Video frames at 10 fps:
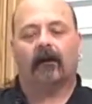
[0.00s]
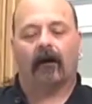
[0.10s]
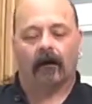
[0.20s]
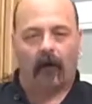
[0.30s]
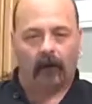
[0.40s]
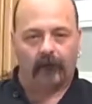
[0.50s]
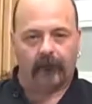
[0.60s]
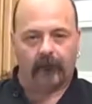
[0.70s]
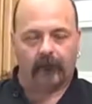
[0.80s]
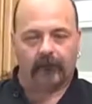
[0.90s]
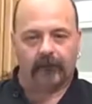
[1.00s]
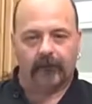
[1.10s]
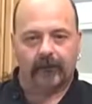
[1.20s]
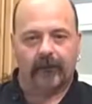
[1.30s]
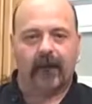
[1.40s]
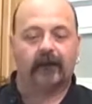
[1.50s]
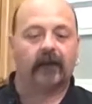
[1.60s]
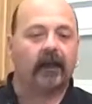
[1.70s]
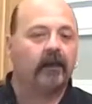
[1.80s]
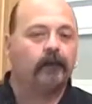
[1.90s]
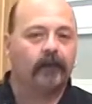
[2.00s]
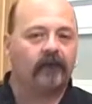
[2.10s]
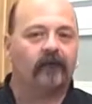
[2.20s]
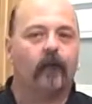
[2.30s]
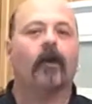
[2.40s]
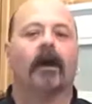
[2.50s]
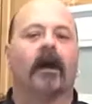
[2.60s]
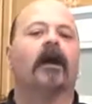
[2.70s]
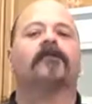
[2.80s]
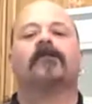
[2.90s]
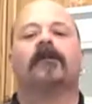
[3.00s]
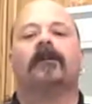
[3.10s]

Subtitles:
on all of those that came before us